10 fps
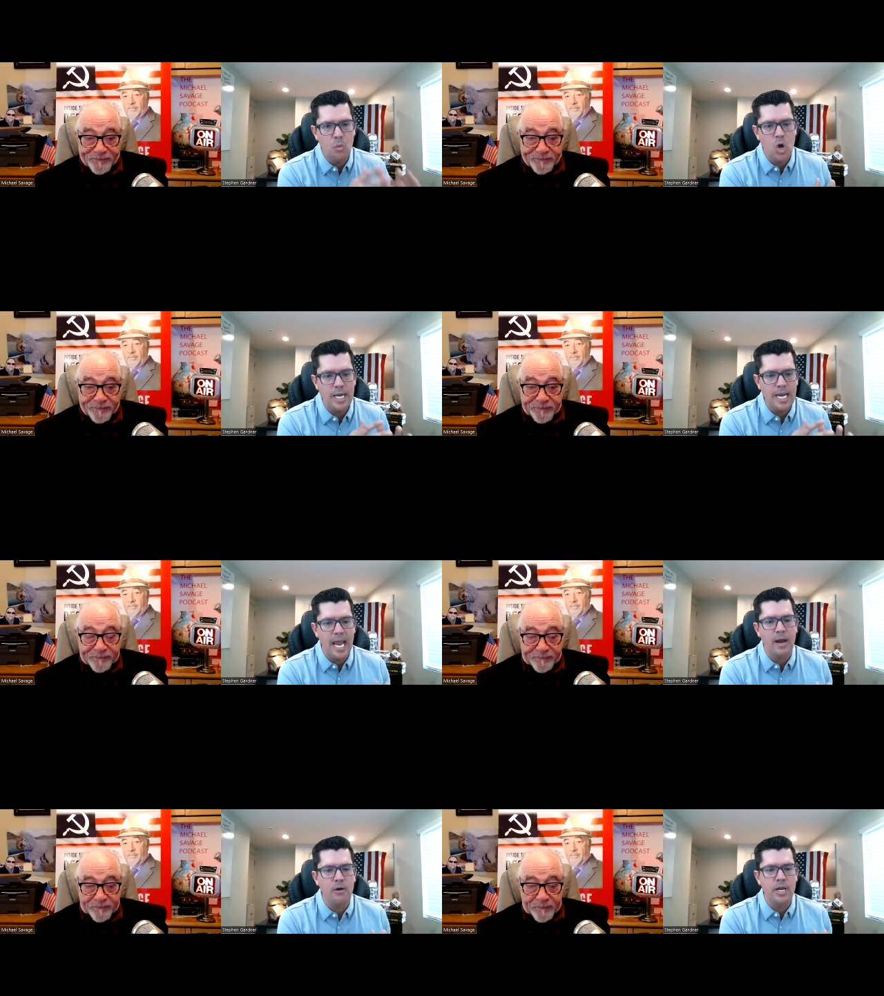Speaker 1: the one
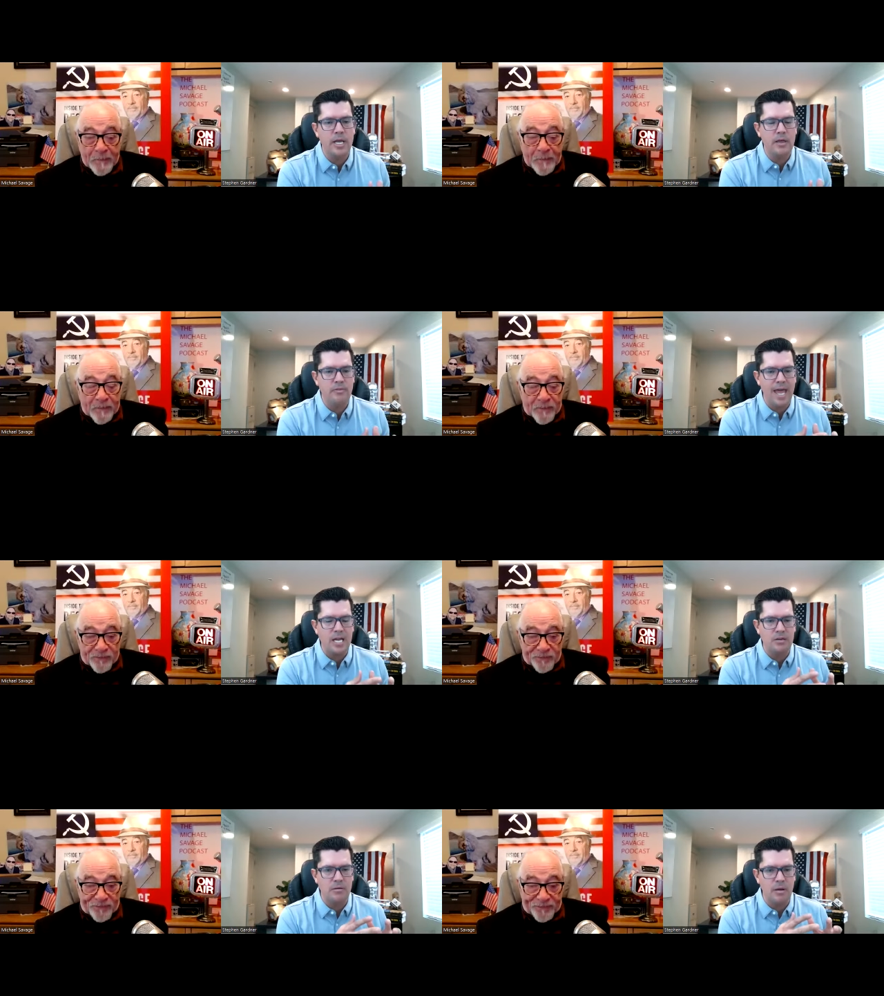area
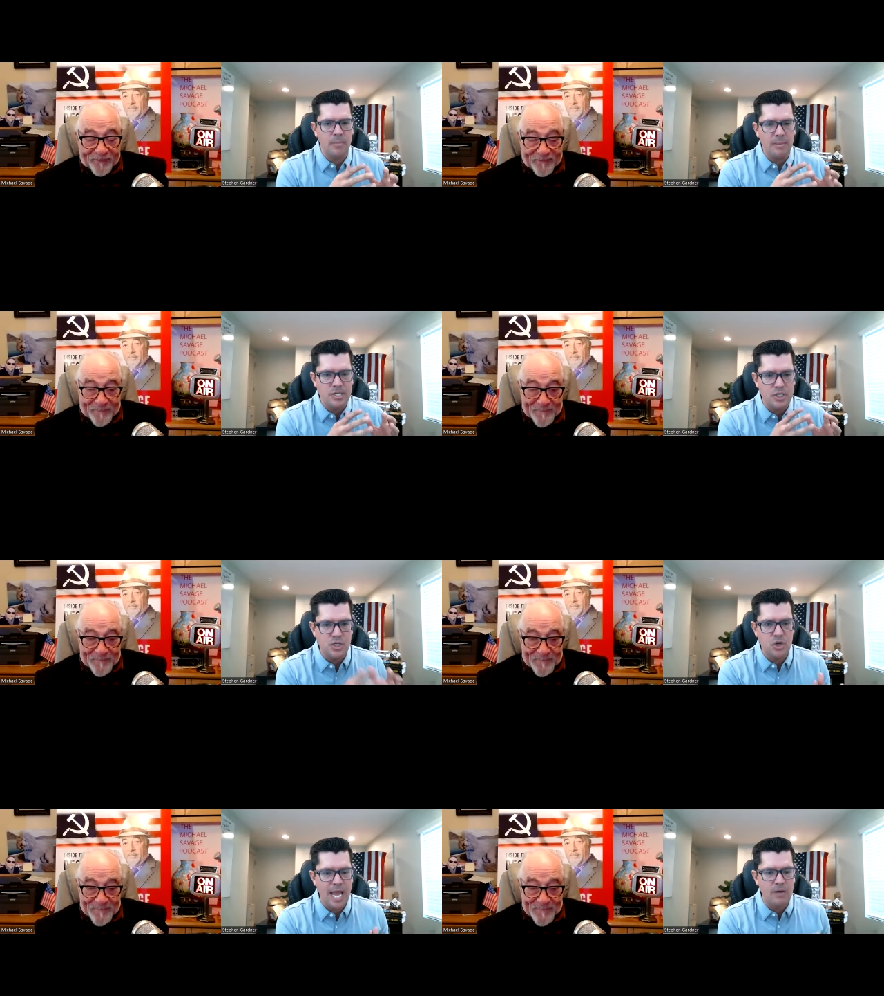that maybe
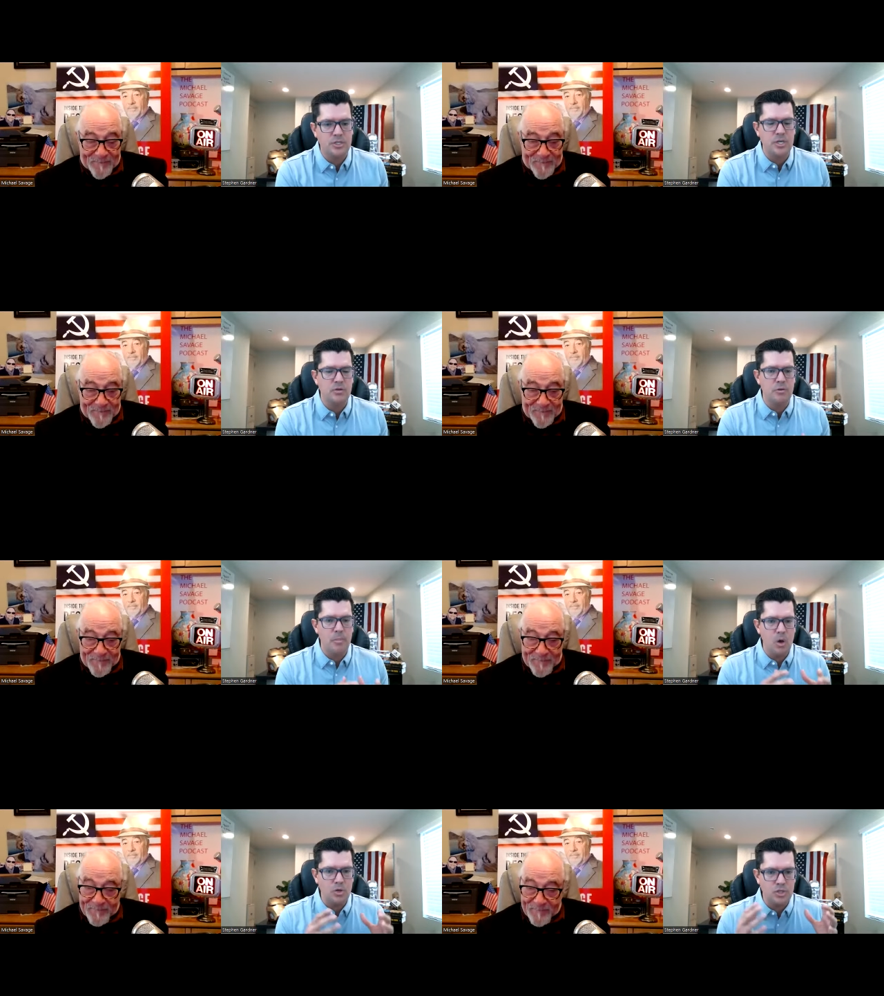stood out to you the
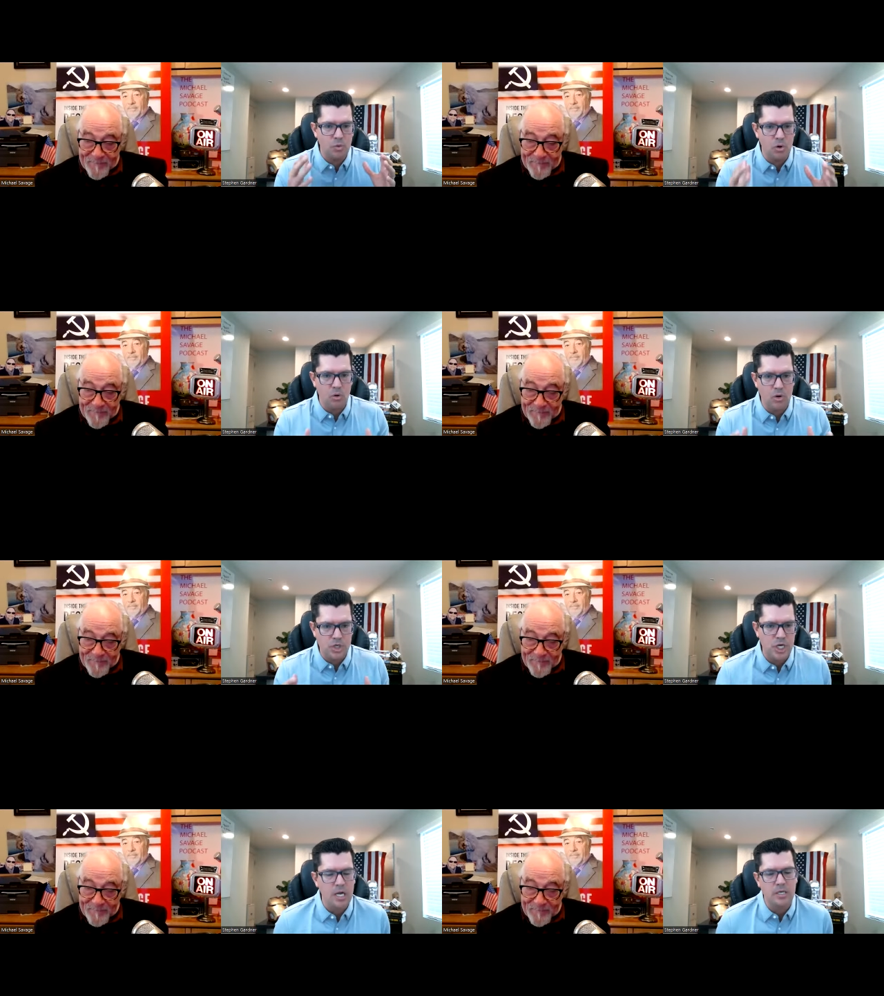most or
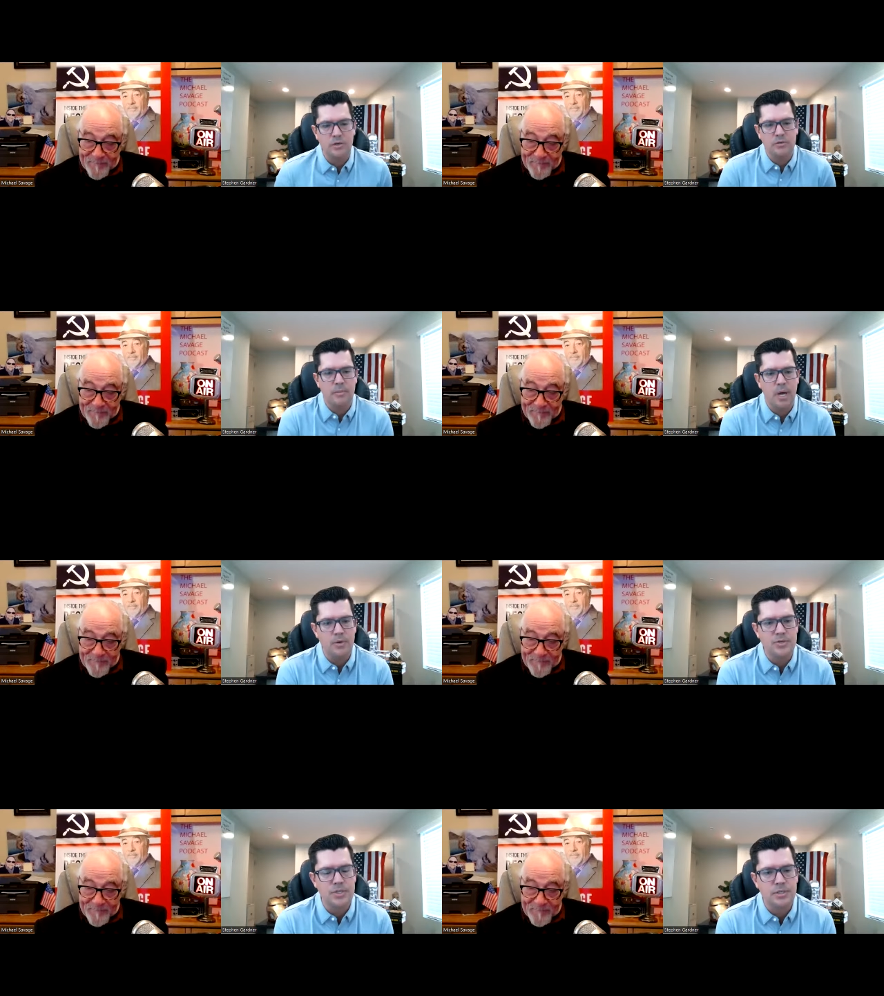or shocked you the
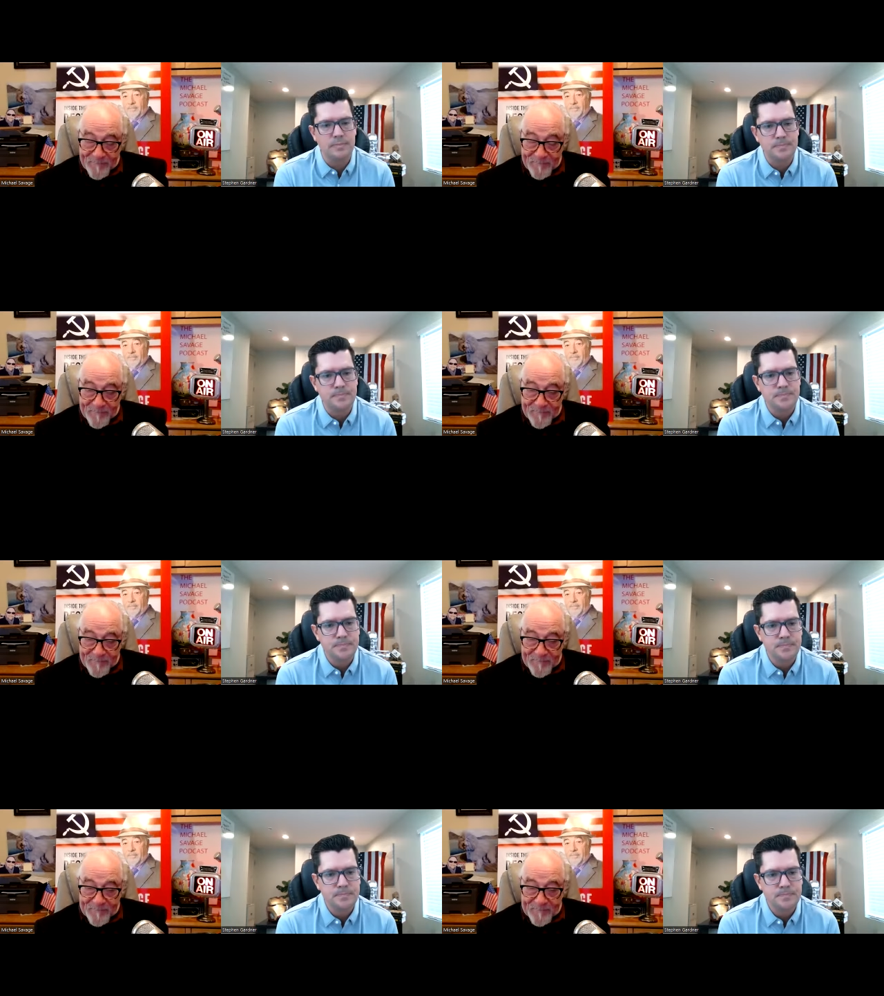most?
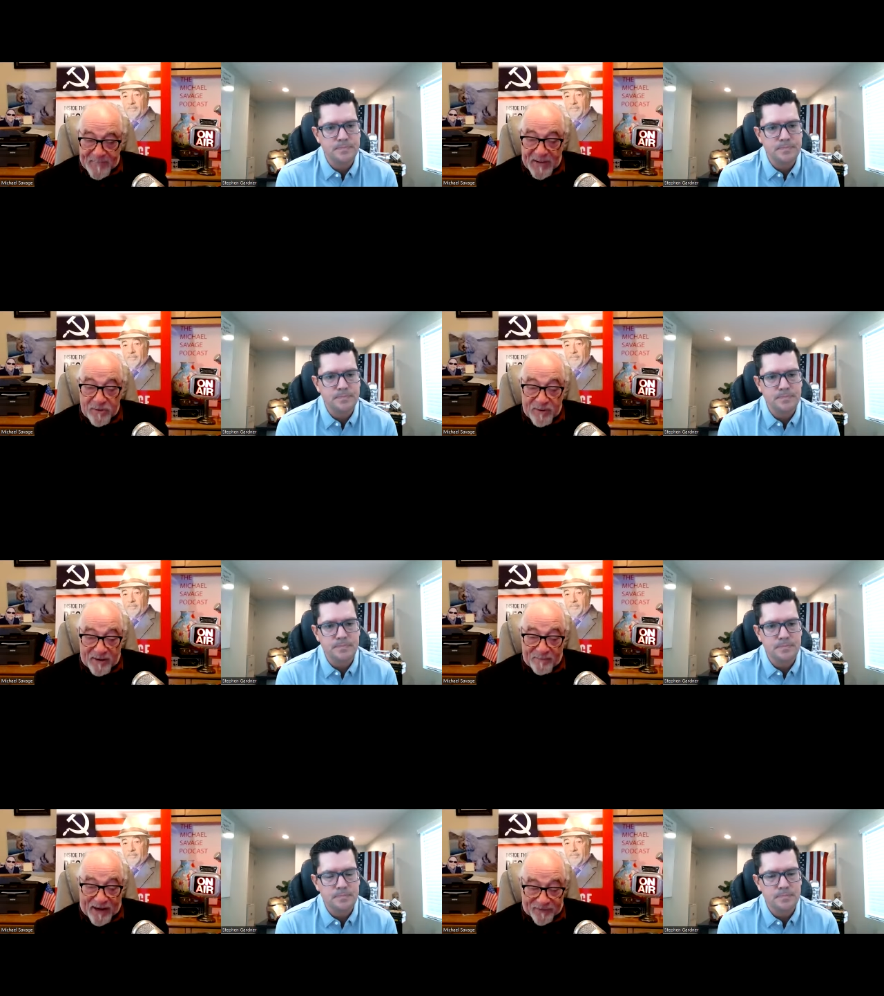
Speaker 2: You mean
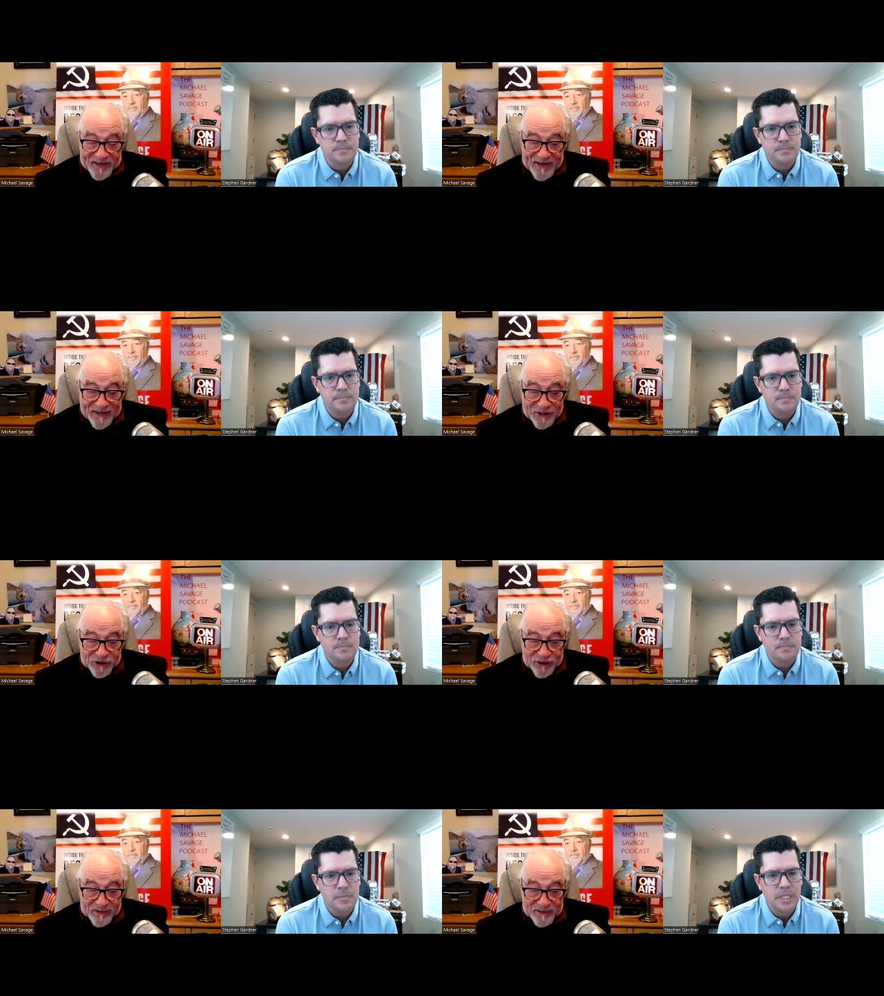about the
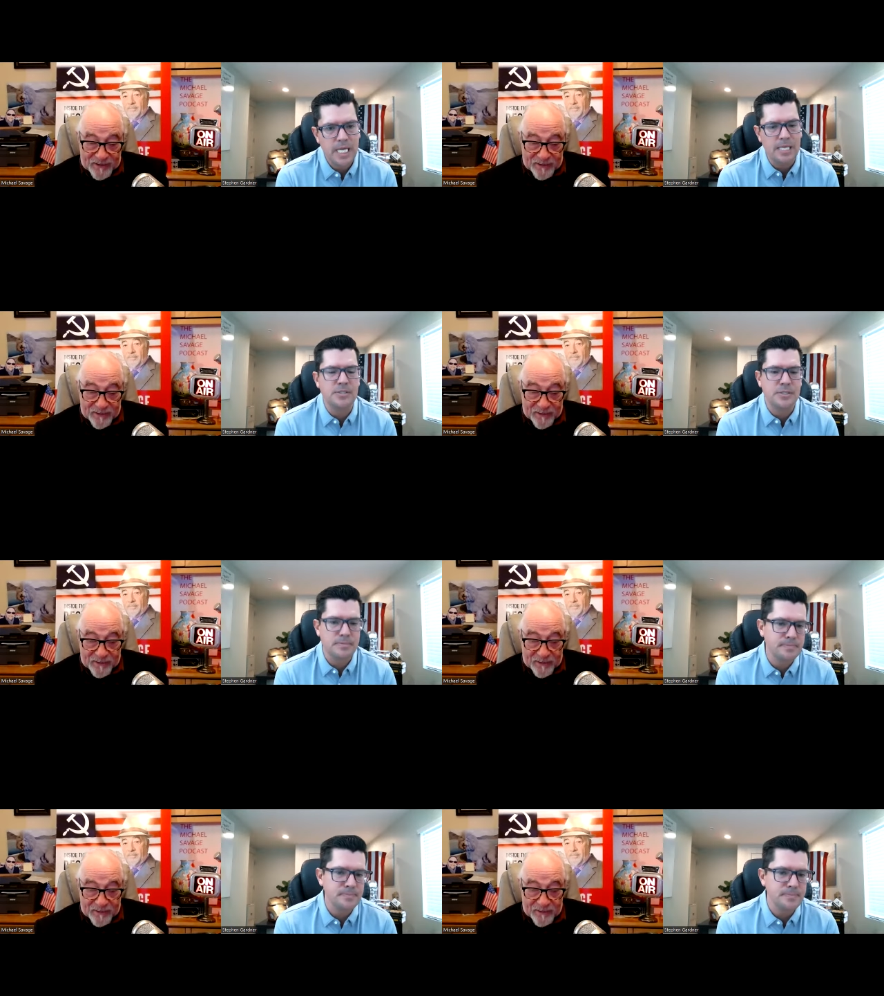nation? Yes.